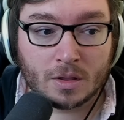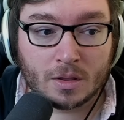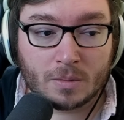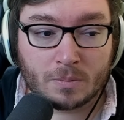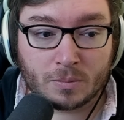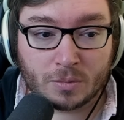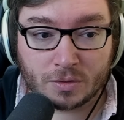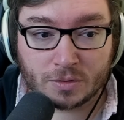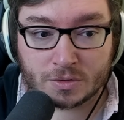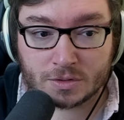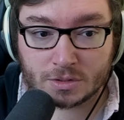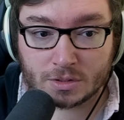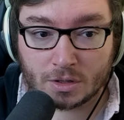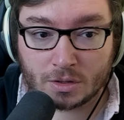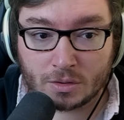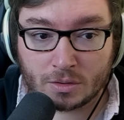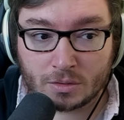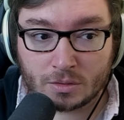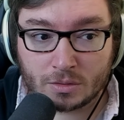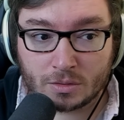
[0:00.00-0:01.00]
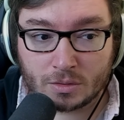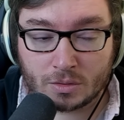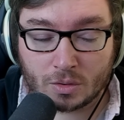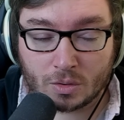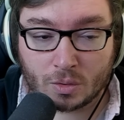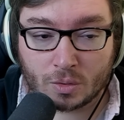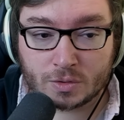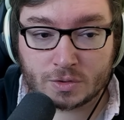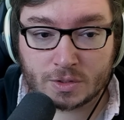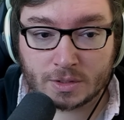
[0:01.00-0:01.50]
Moonstone
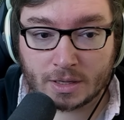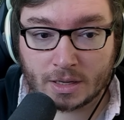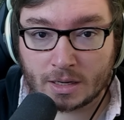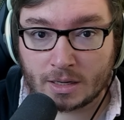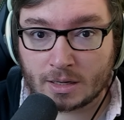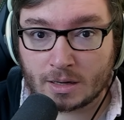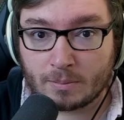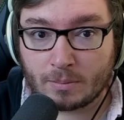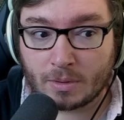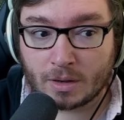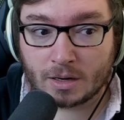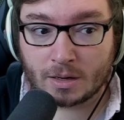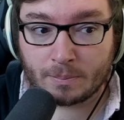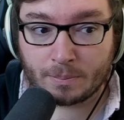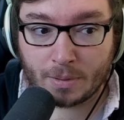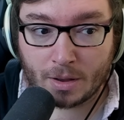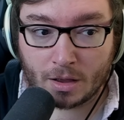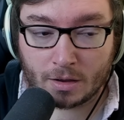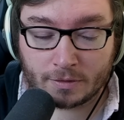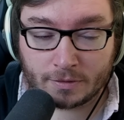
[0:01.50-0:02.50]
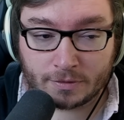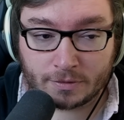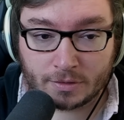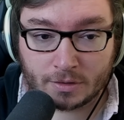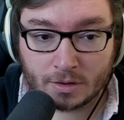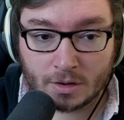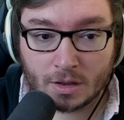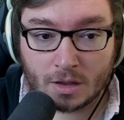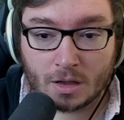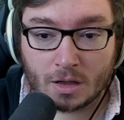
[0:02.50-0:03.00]
also getting a minor buff.
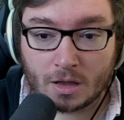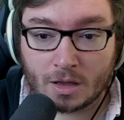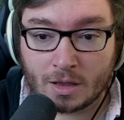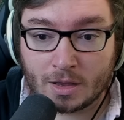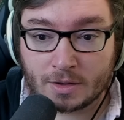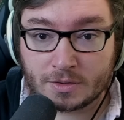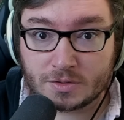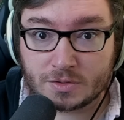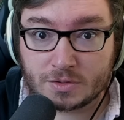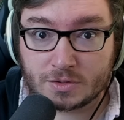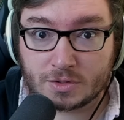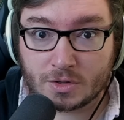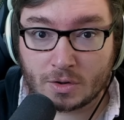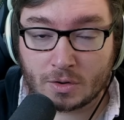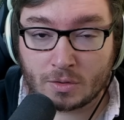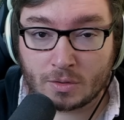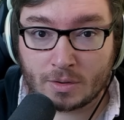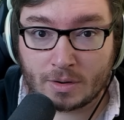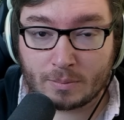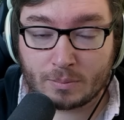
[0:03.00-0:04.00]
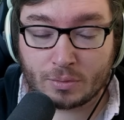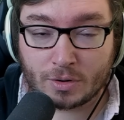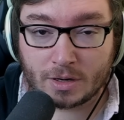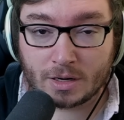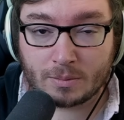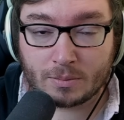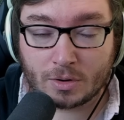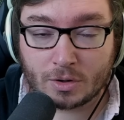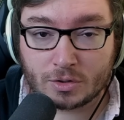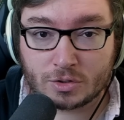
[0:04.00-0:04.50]
So pretty
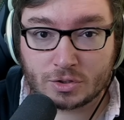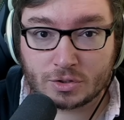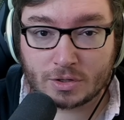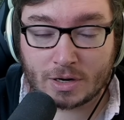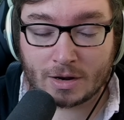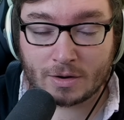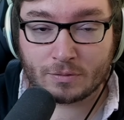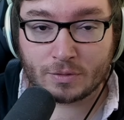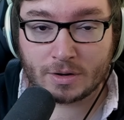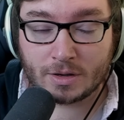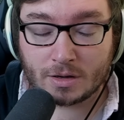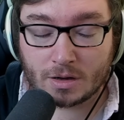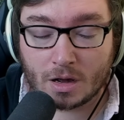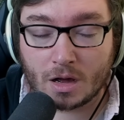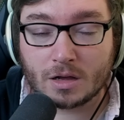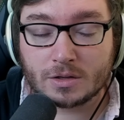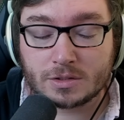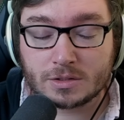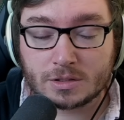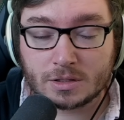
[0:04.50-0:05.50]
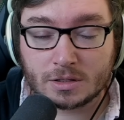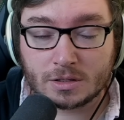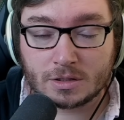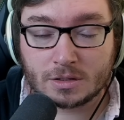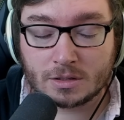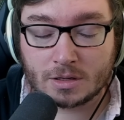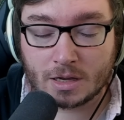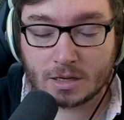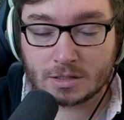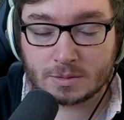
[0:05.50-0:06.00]
much every
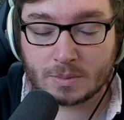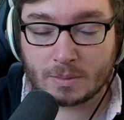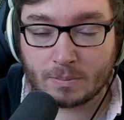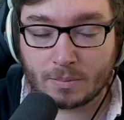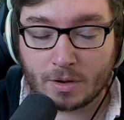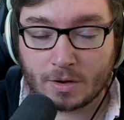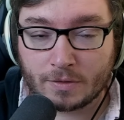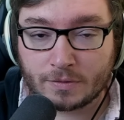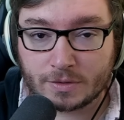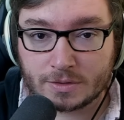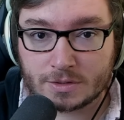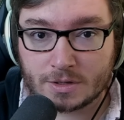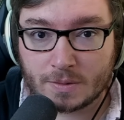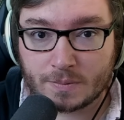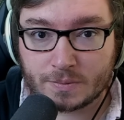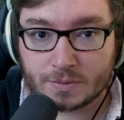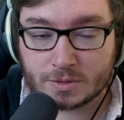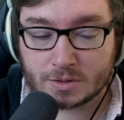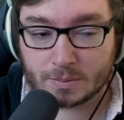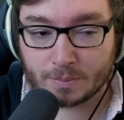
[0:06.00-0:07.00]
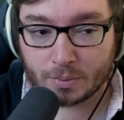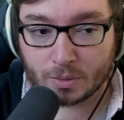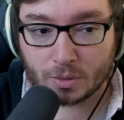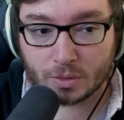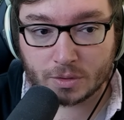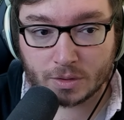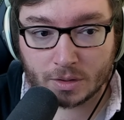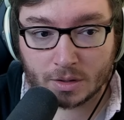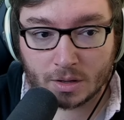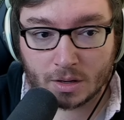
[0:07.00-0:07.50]
caster has been buffed in terms of support,
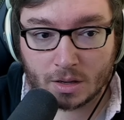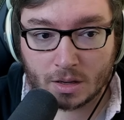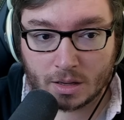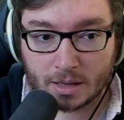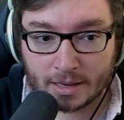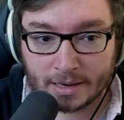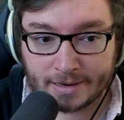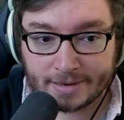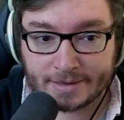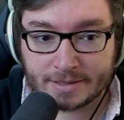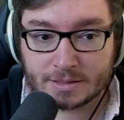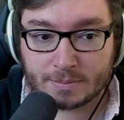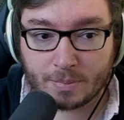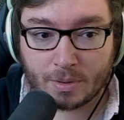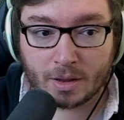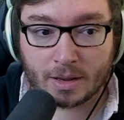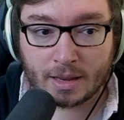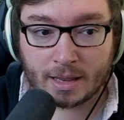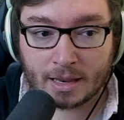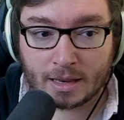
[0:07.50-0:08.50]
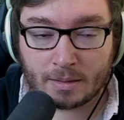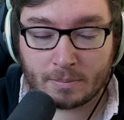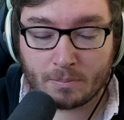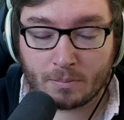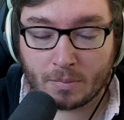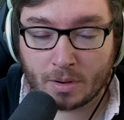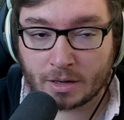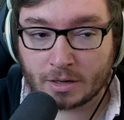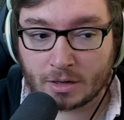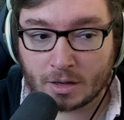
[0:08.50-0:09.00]
at least by a
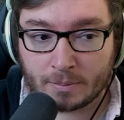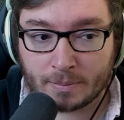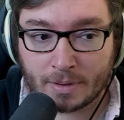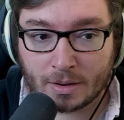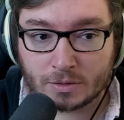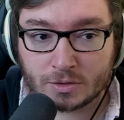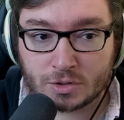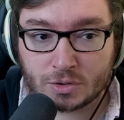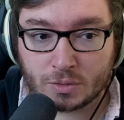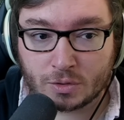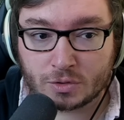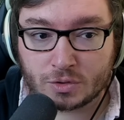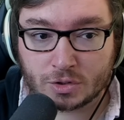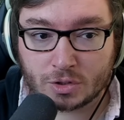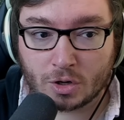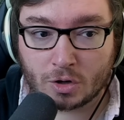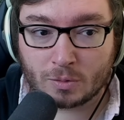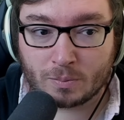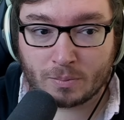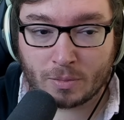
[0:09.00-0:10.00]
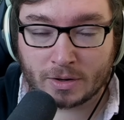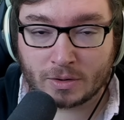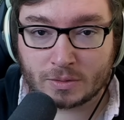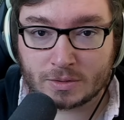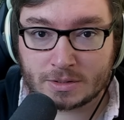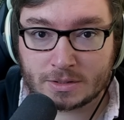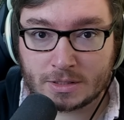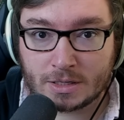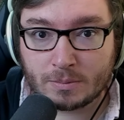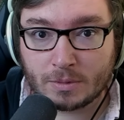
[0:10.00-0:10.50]
minor amount. 200 gold might not
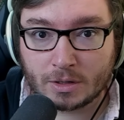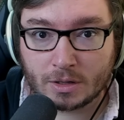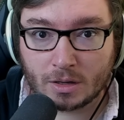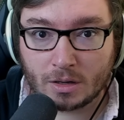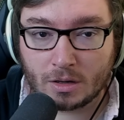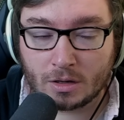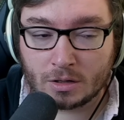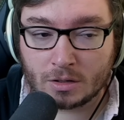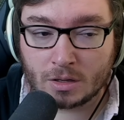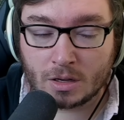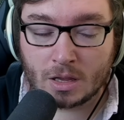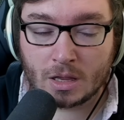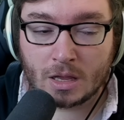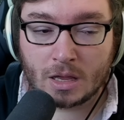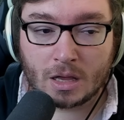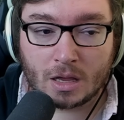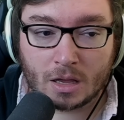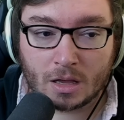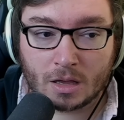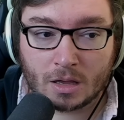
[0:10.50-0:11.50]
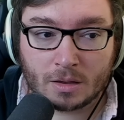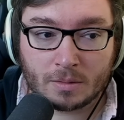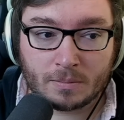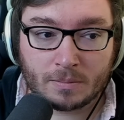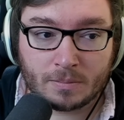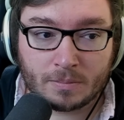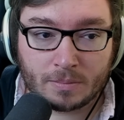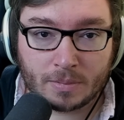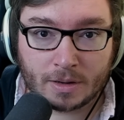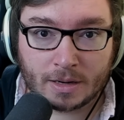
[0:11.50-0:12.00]
seem like a lot,
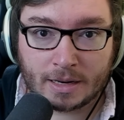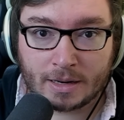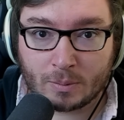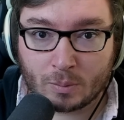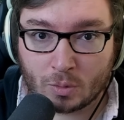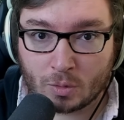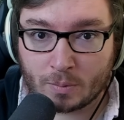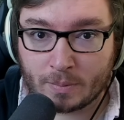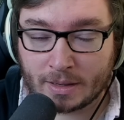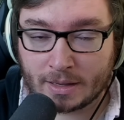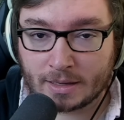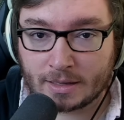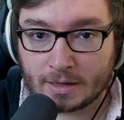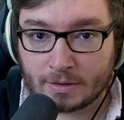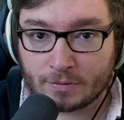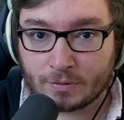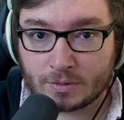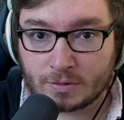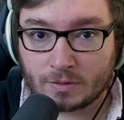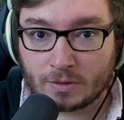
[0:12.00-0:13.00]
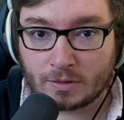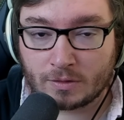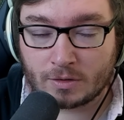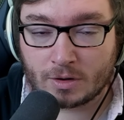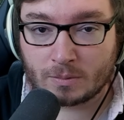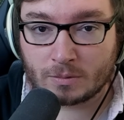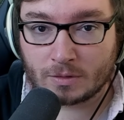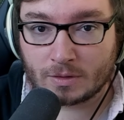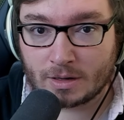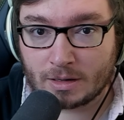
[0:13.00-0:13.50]
but it will make a difference in
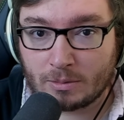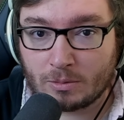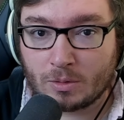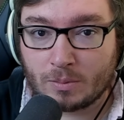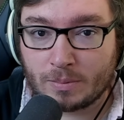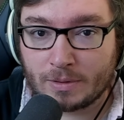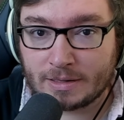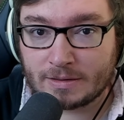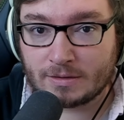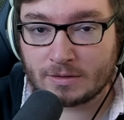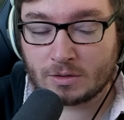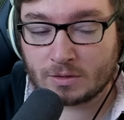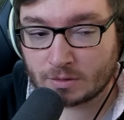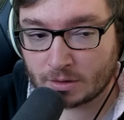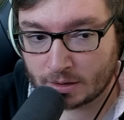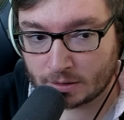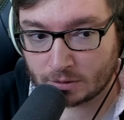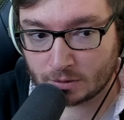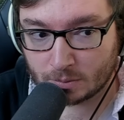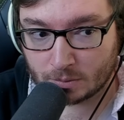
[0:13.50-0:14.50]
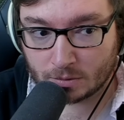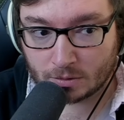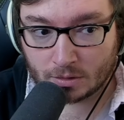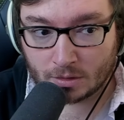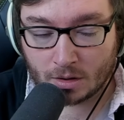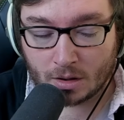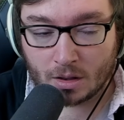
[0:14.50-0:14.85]
terms of completing those items.